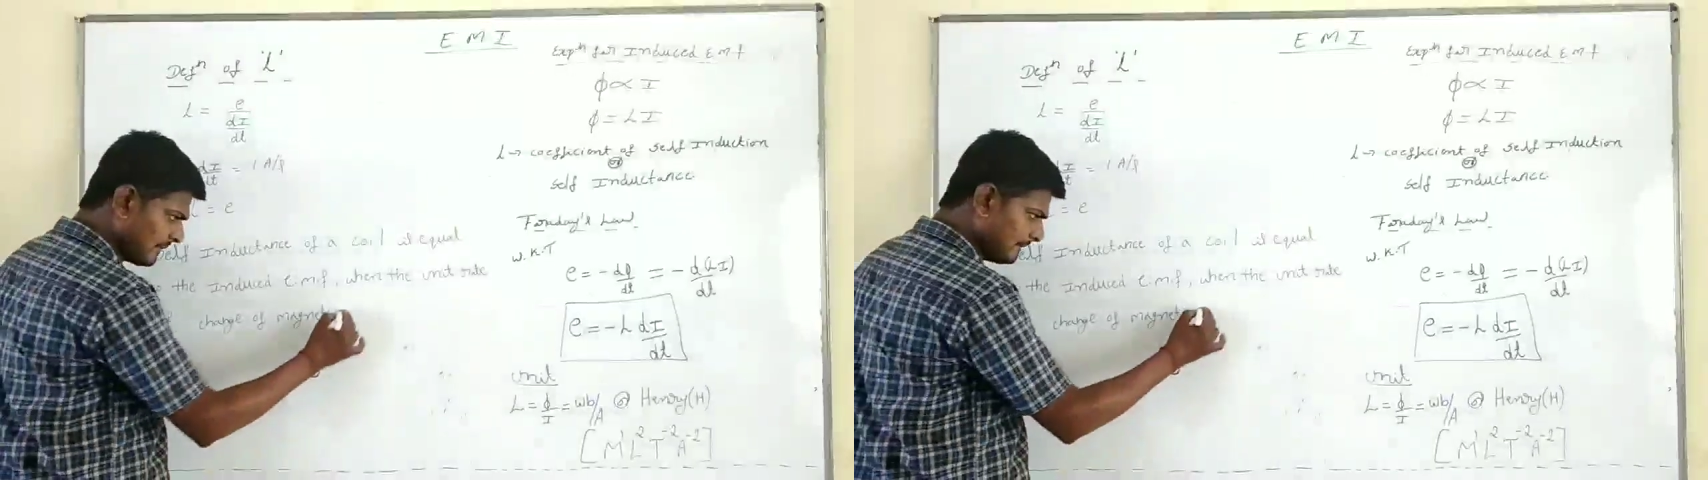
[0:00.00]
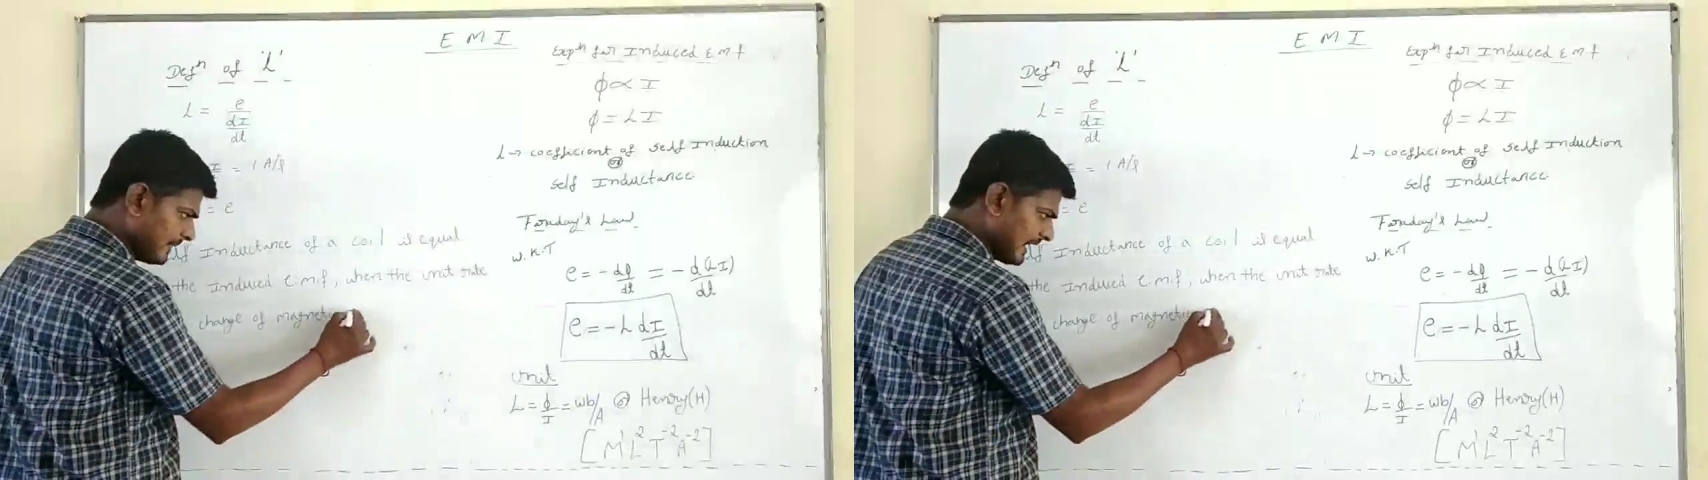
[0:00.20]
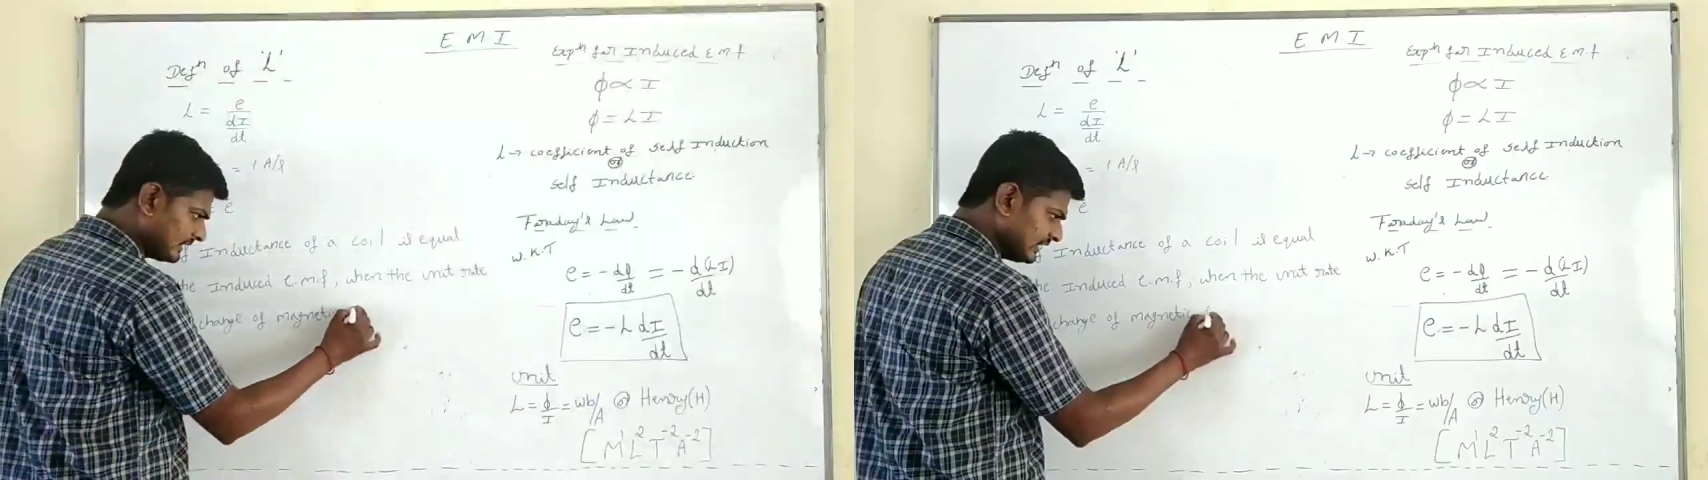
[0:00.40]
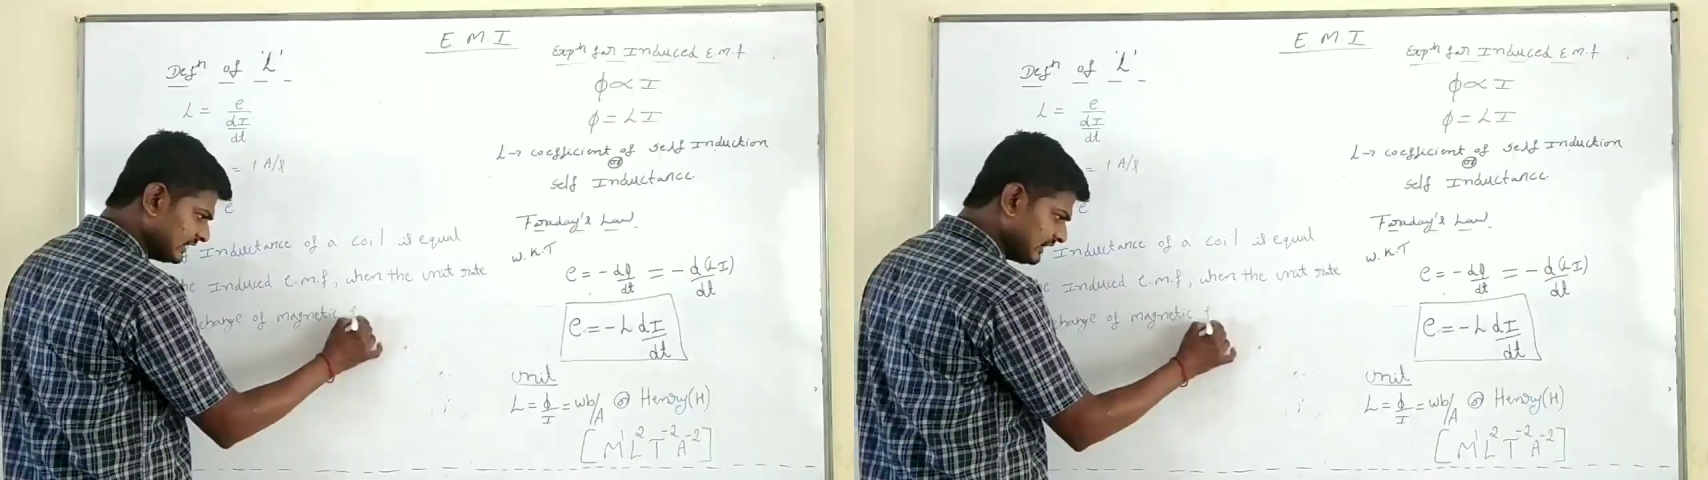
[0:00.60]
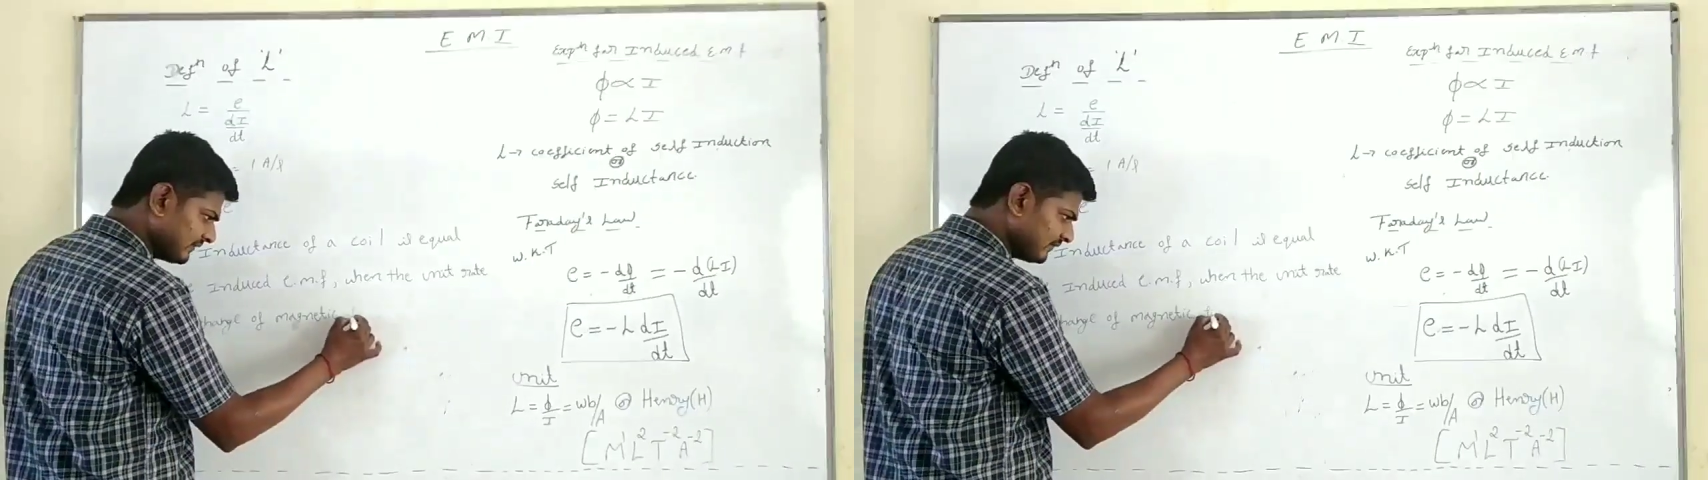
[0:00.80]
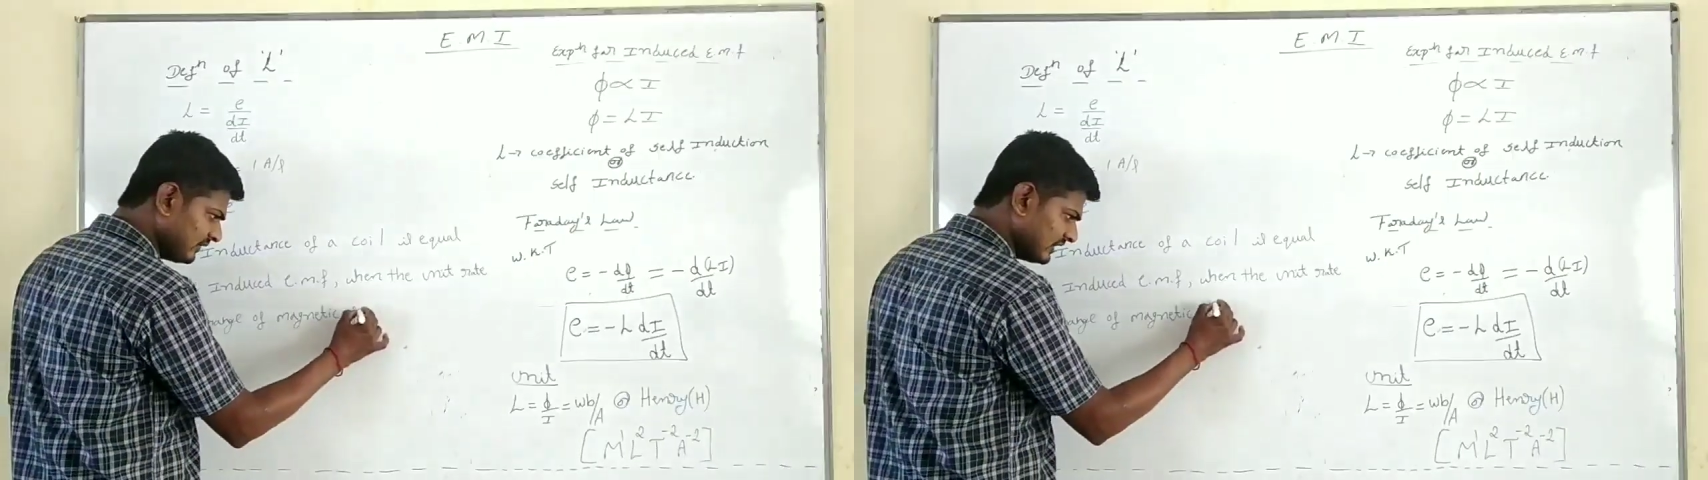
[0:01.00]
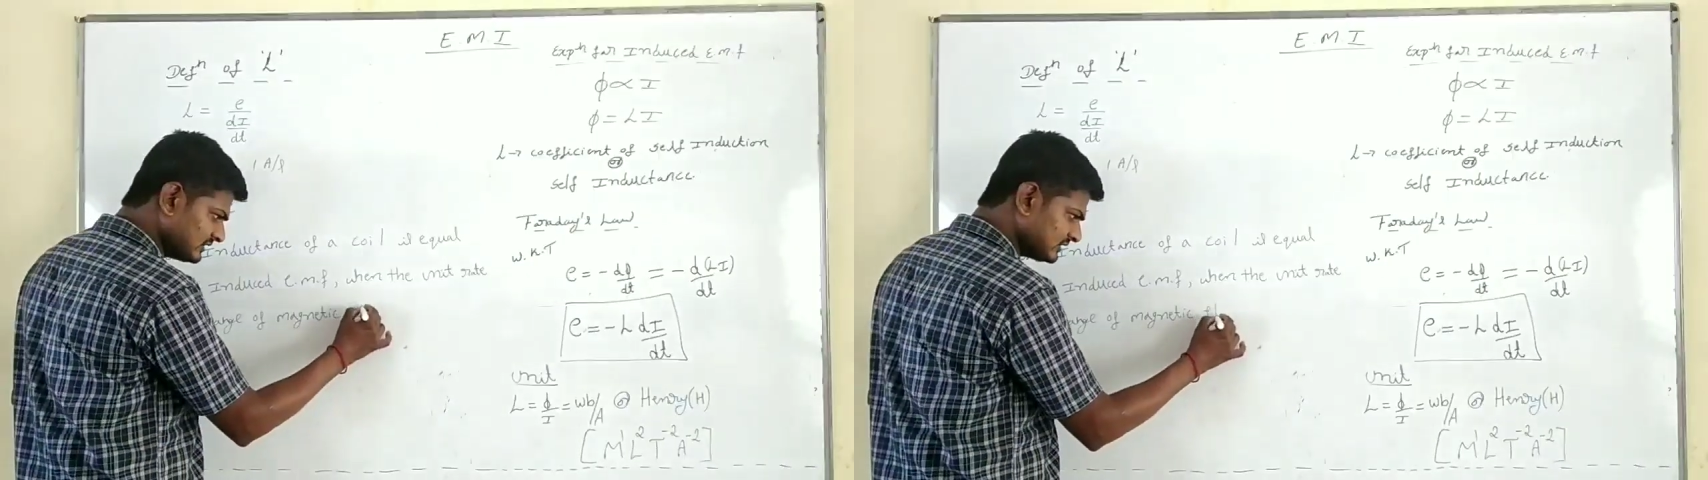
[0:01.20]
magnetic flux